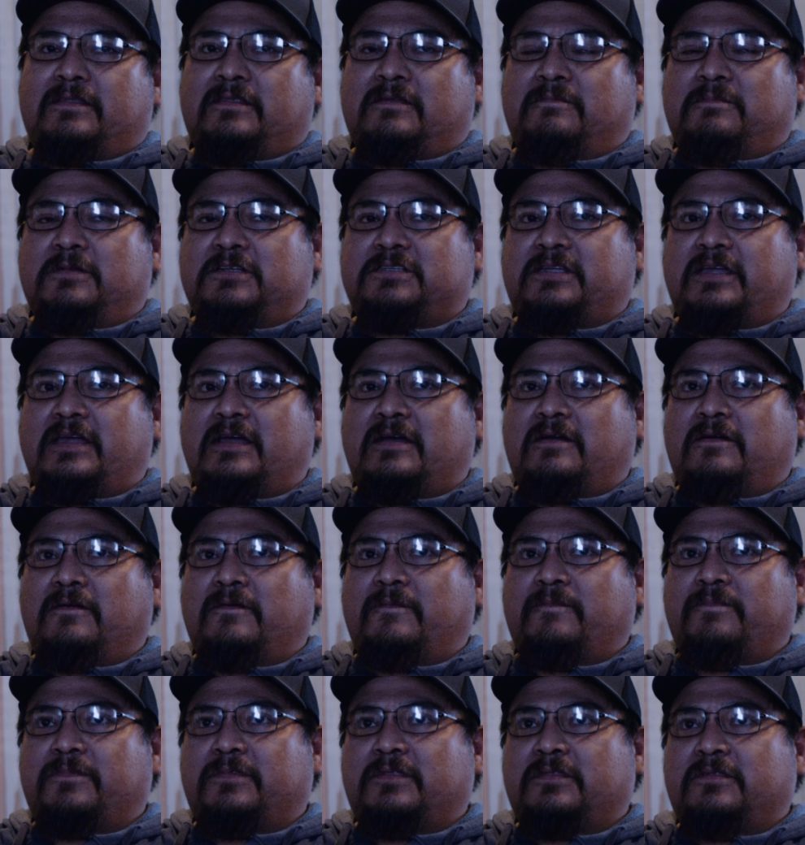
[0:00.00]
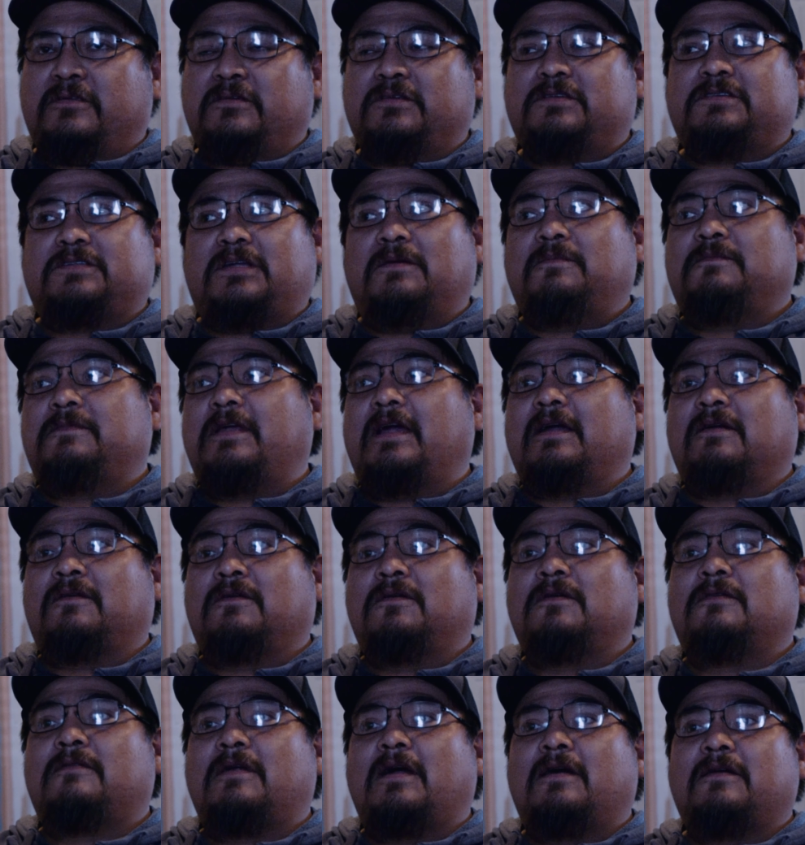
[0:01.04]
the mescal. There's some that
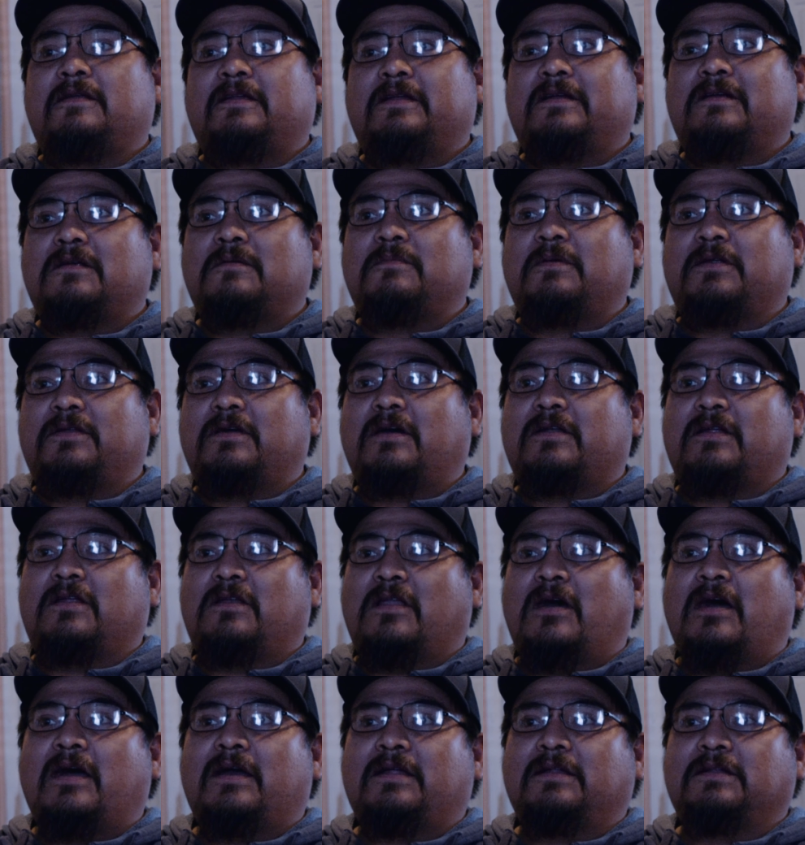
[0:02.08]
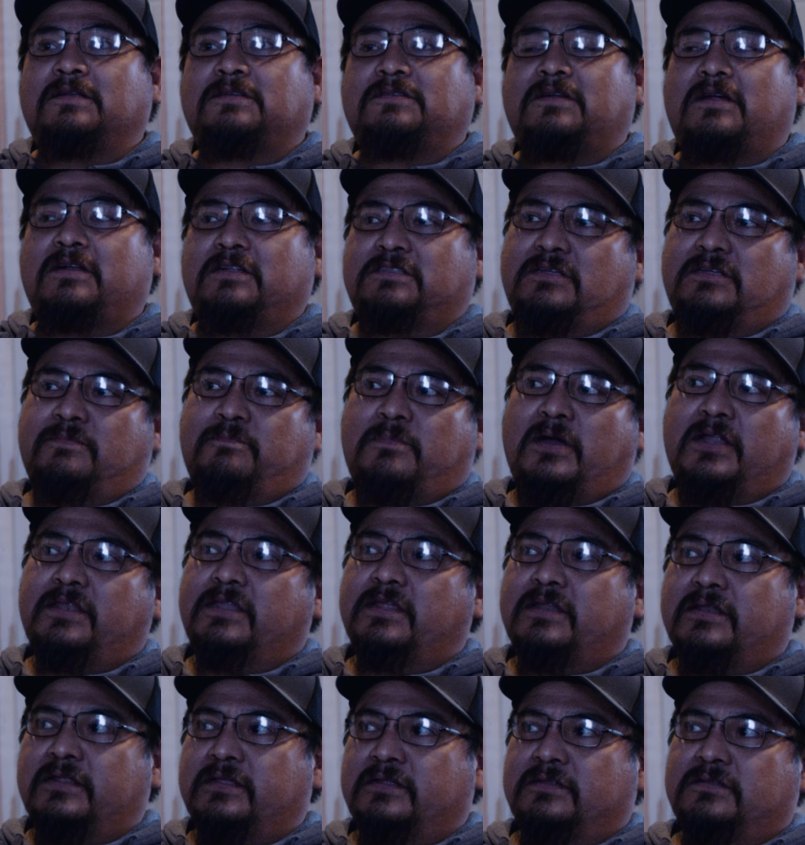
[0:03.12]
grow around here, but not a lot. It's as
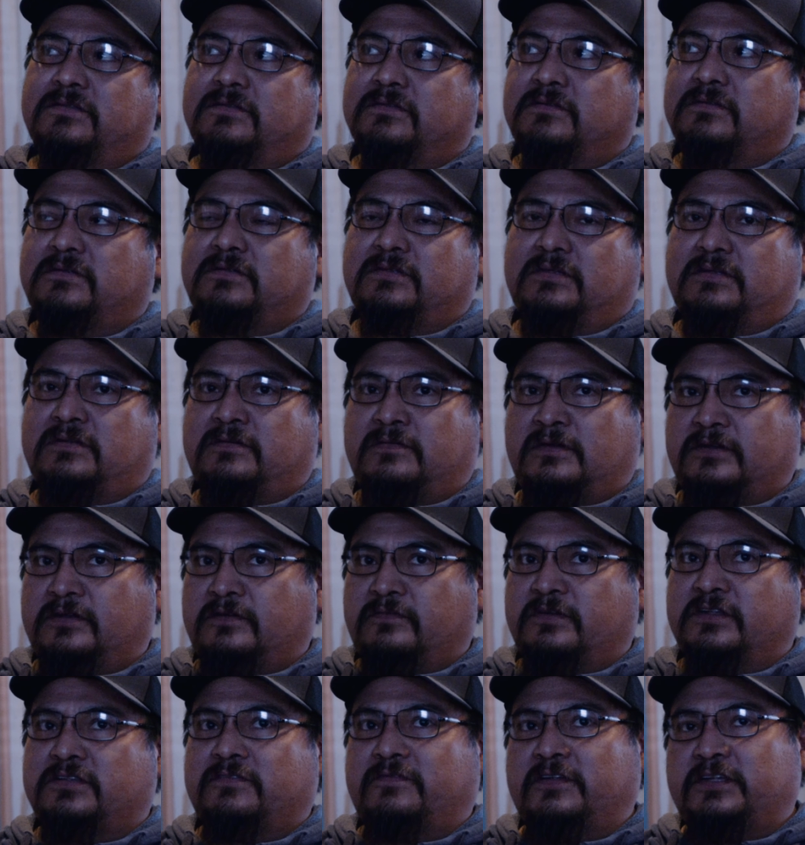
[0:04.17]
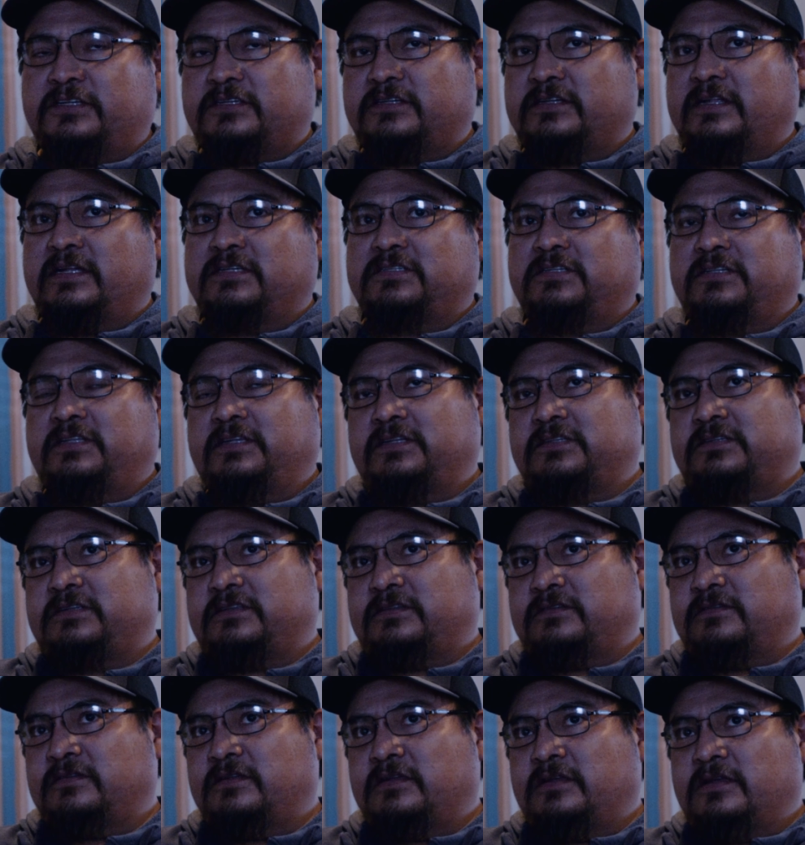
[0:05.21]
abundant around the reservation as it is
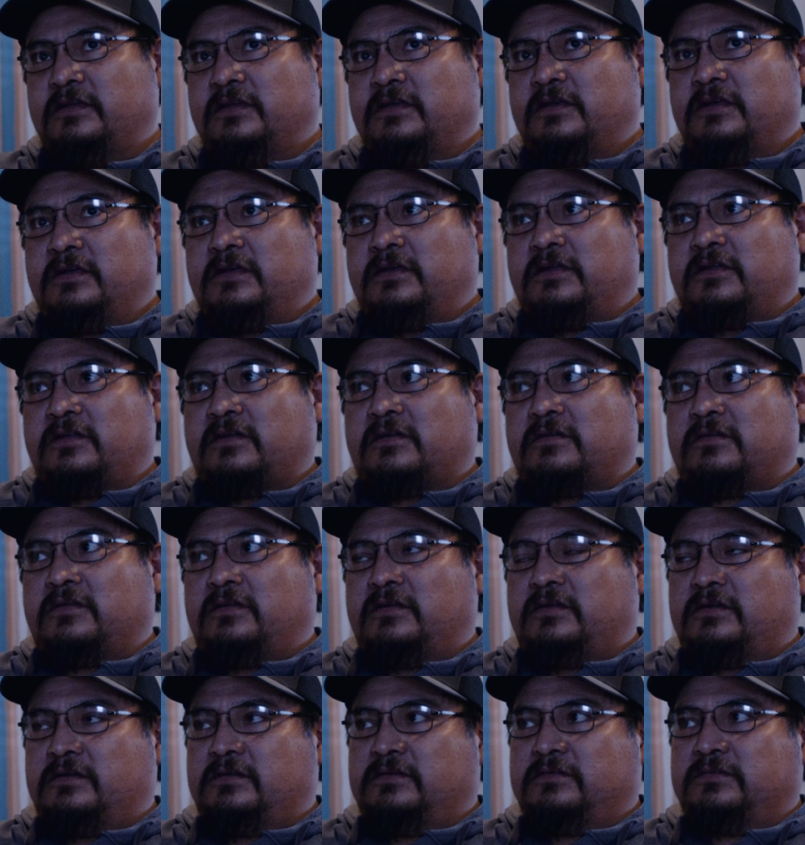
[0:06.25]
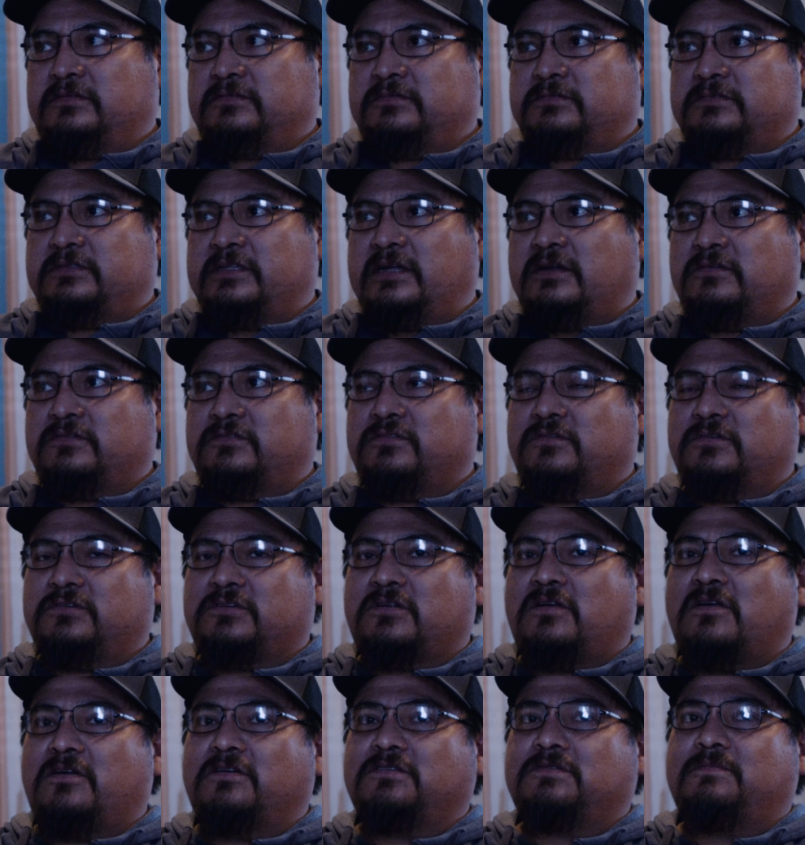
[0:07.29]
in down
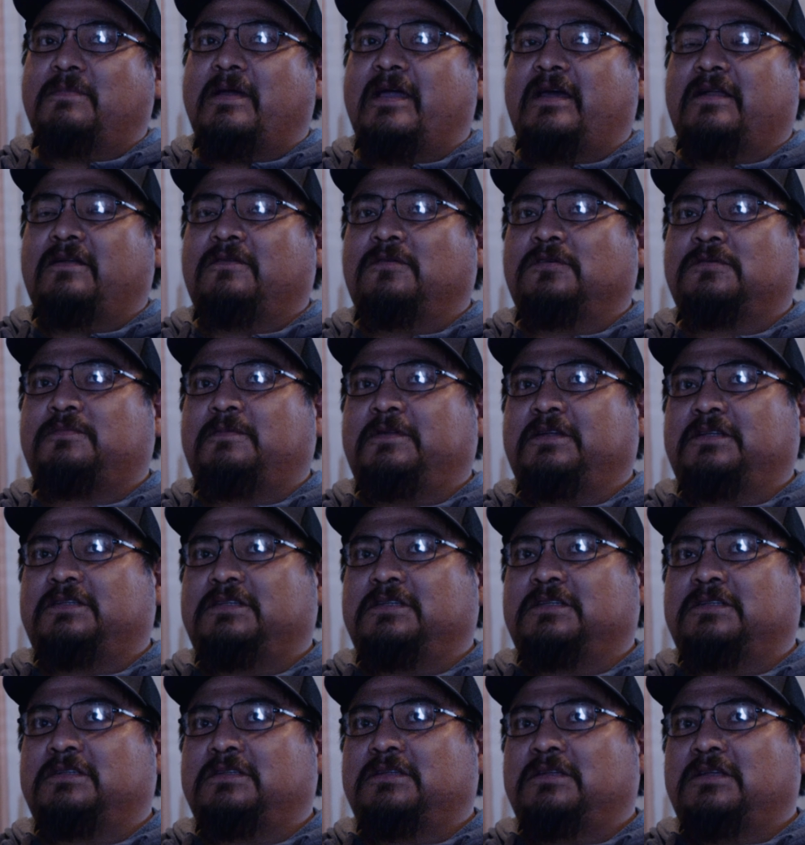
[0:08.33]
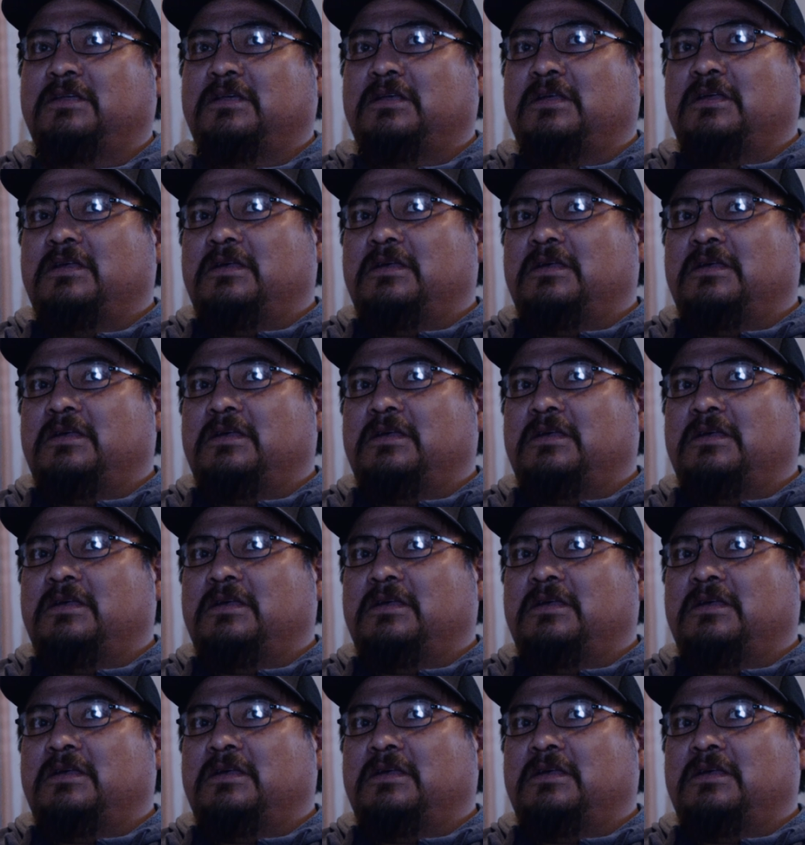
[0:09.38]
towards Carlsbad and those places.